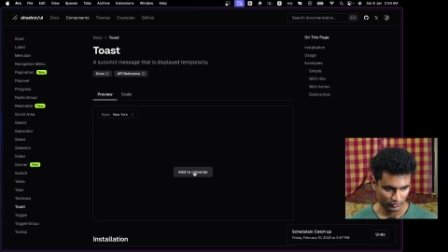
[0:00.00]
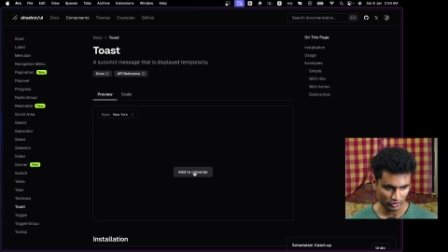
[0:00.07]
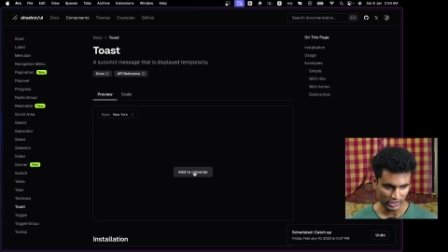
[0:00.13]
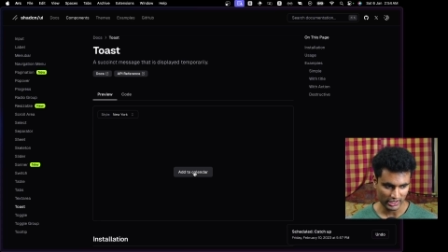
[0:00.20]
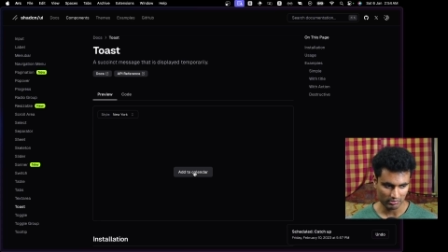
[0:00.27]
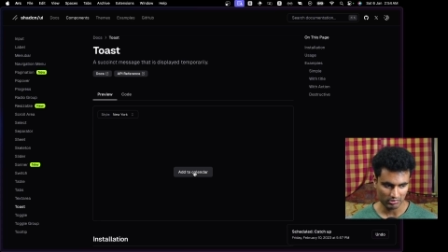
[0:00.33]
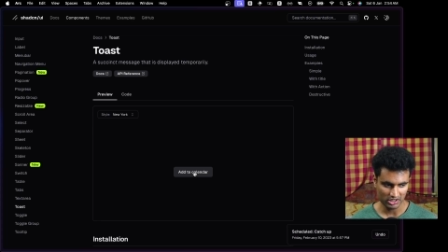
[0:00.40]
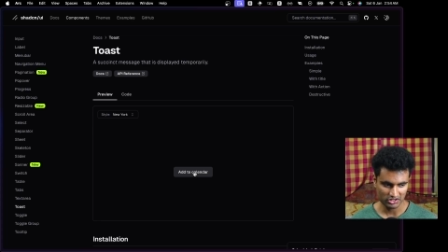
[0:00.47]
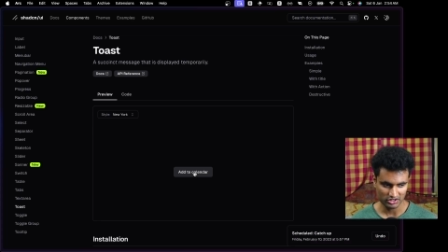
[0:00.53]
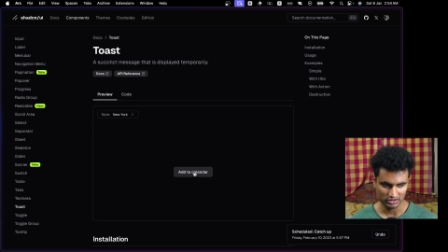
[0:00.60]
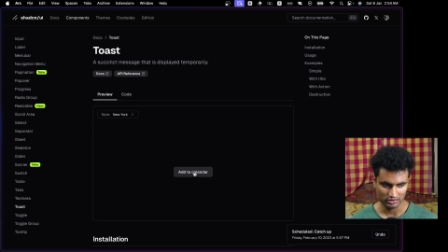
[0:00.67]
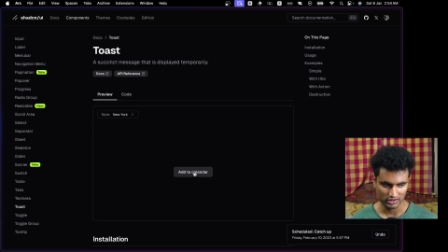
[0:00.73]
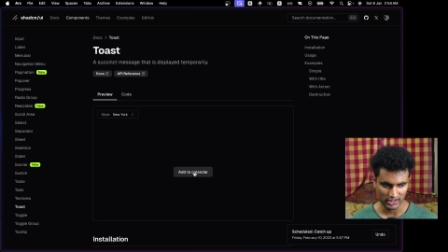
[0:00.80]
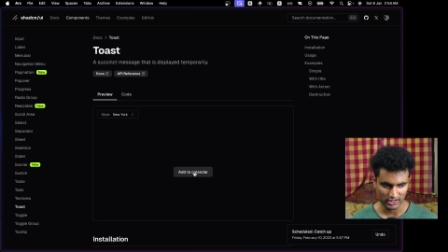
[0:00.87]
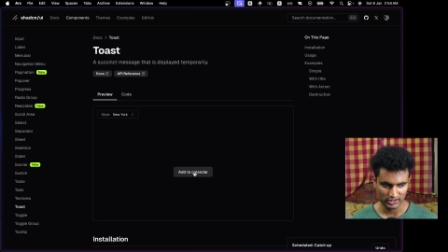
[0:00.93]

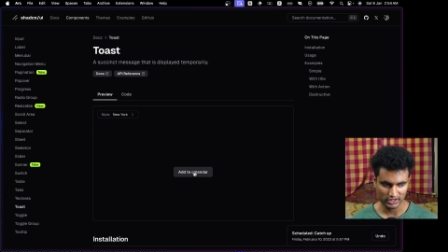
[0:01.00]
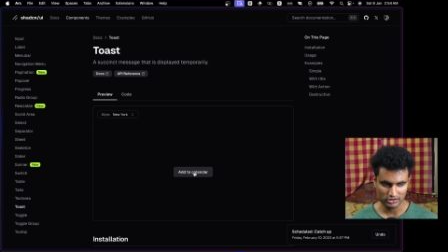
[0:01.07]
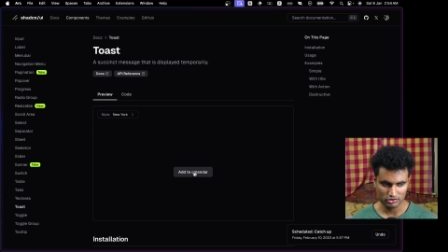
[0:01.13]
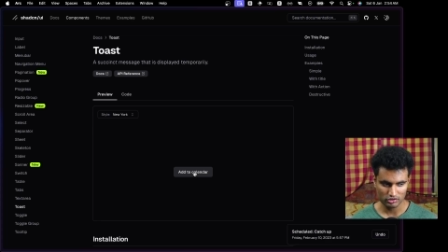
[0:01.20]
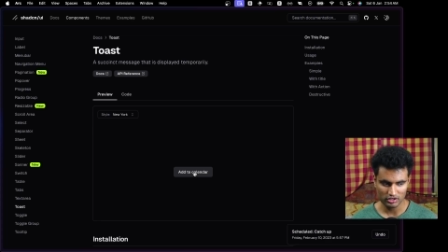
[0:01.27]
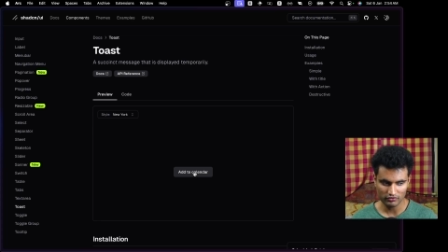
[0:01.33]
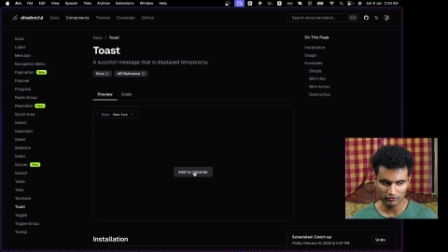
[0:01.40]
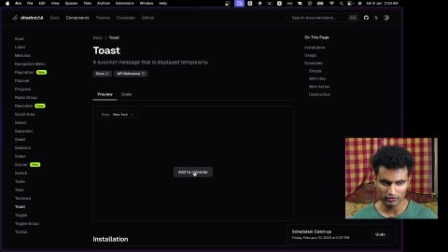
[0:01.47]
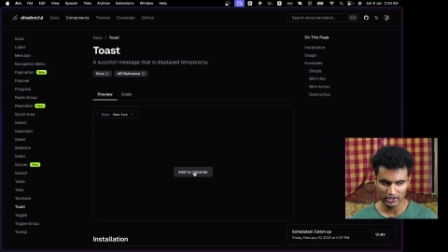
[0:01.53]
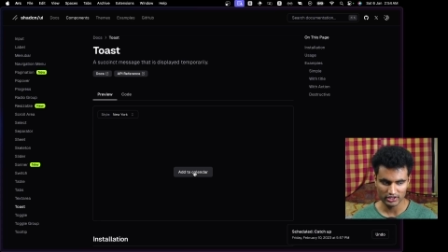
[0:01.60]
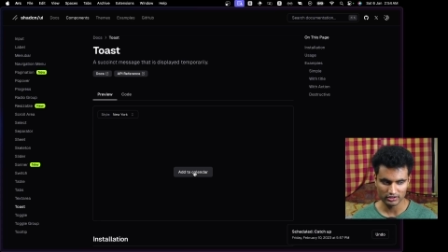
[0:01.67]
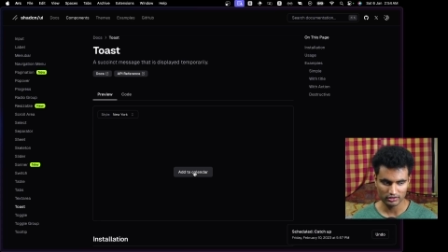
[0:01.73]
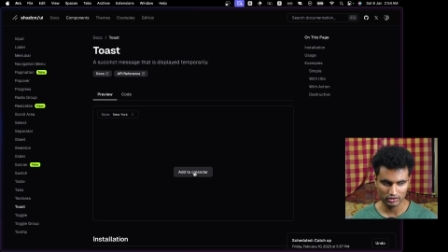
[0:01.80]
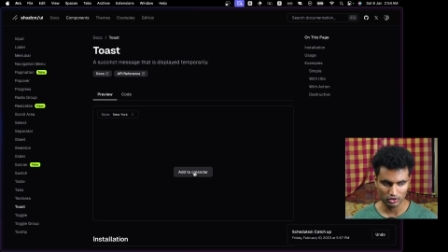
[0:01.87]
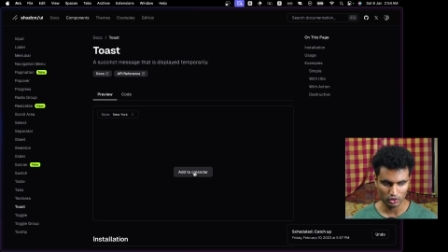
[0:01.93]
animation, and there is only
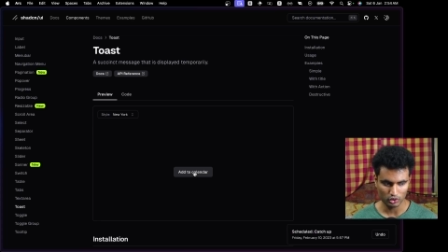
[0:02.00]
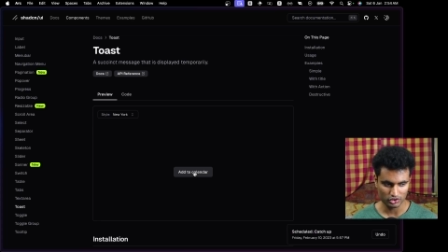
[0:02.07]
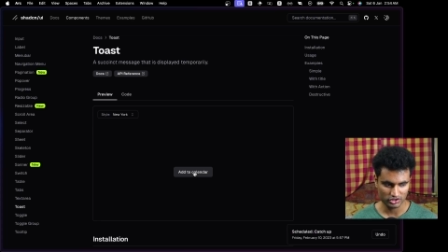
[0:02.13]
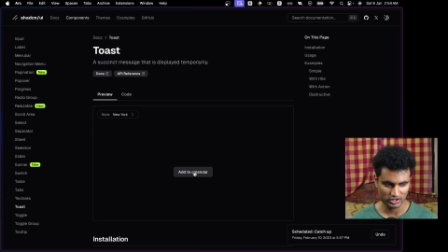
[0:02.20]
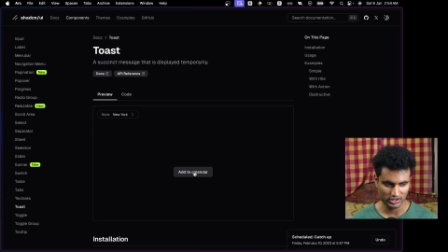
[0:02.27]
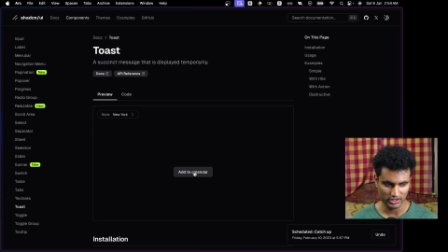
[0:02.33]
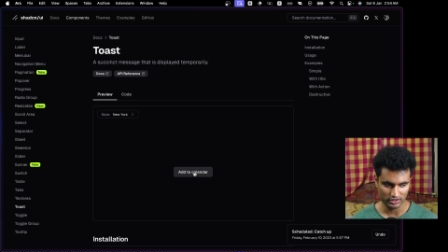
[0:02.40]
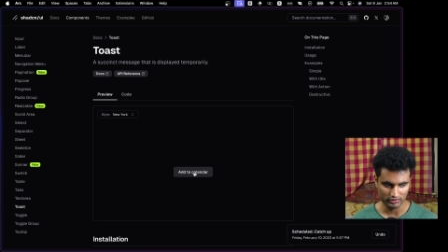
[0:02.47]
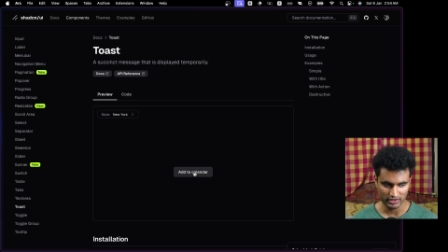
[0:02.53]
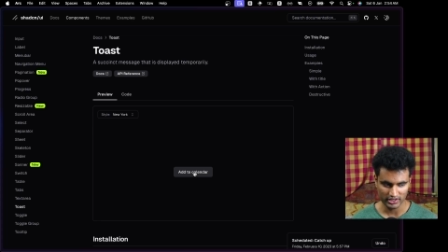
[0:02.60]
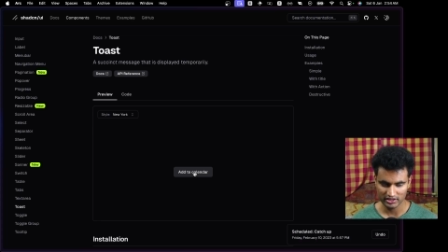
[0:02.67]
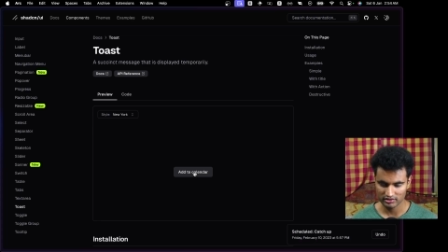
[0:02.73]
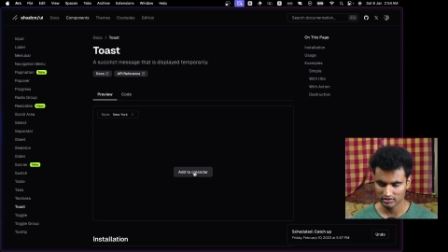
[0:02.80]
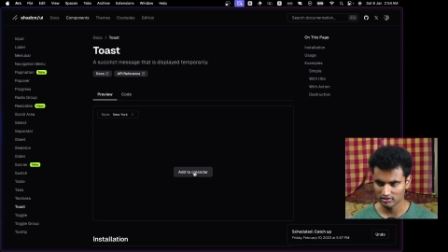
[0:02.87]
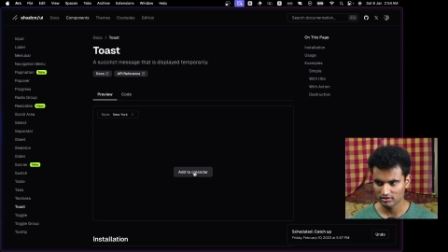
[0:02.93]
one toast there, right?